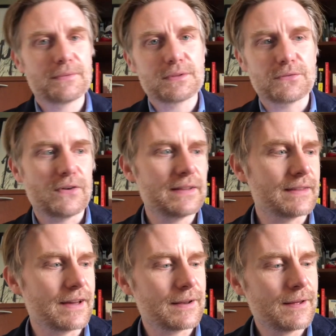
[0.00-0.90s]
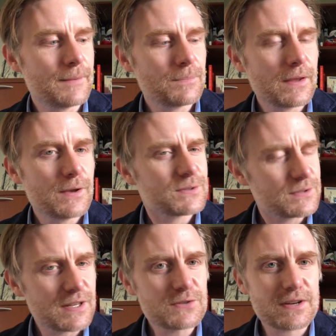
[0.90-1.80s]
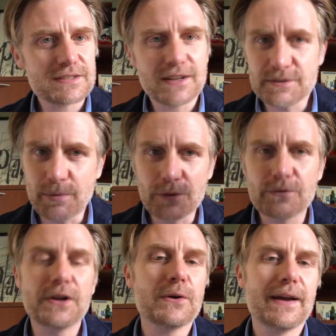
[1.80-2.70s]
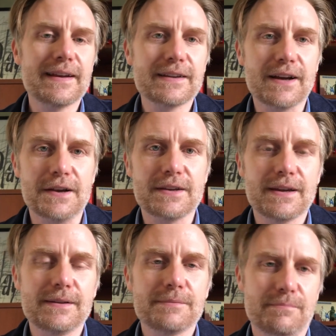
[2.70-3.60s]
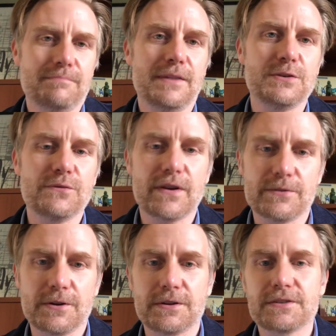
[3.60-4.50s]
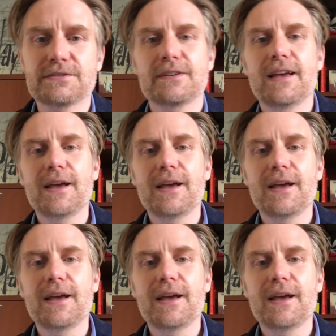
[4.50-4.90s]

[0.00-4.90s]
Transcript: that. So it's interesting because both Radiohead and Kanye, my 2 favorite artists,